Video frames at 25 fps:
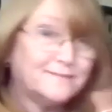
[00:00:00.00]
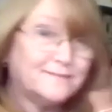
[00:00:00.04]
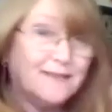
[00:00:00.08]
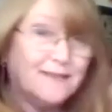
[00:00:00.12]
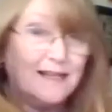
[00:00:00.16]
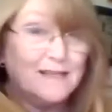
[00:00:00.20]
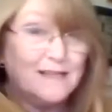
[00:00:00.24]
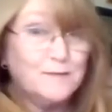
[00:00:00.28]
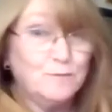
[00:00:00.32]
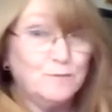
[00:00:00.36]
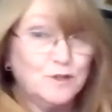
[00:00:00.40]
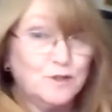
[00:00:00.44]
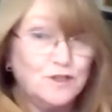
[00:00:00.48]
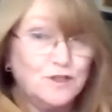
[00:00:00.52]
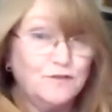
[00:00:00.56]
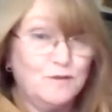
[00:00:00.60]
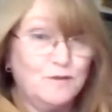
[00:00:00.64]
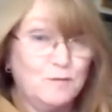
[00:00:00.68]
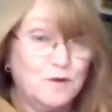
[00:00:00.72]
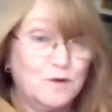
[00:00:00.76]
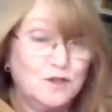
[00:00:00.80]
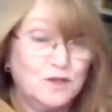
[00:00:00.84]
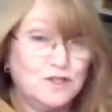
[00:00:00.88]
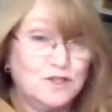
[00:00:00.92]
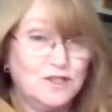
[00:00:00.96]
it's much of a
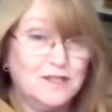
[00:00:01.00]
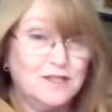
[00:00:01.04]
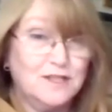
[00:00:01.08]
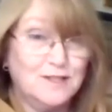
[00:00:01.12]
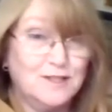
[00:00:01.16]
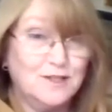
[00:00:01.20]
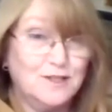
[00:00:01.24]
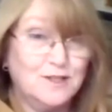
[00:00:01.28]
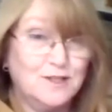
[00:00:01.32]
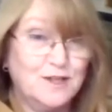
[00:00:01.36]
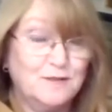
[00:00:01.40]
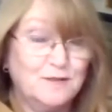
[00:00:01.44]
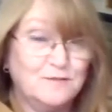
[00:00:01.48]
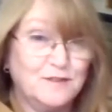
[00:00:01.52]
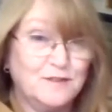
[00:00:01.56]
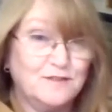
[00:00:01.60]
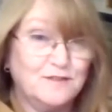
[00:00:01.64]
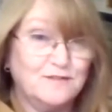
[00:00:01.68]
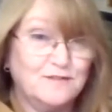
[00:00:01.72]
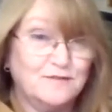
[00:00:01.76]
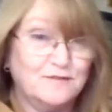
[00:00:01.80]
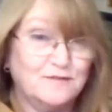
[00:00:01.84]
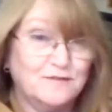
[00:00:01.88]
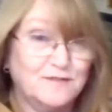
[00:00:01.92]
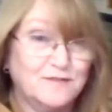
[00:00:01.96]
muchness in terms of
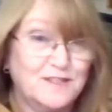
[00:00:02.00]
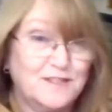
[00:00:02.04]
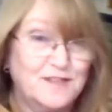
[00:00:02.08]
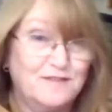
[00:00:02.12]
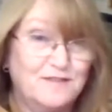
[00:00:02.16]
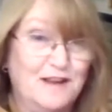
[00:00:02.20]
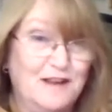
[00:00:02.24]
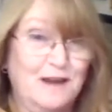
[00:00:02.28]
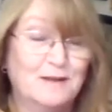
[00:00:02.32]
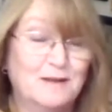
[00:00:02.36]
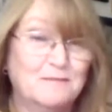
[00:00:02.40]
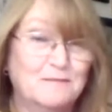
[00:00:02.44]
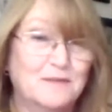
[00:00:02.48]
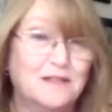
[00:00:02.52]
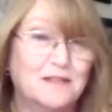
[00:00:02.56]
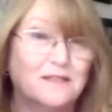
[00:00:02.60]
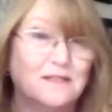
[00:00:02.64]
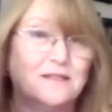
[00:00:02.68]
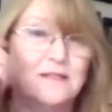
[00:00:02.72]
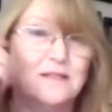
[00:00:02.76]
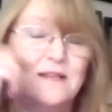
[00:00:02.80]
development.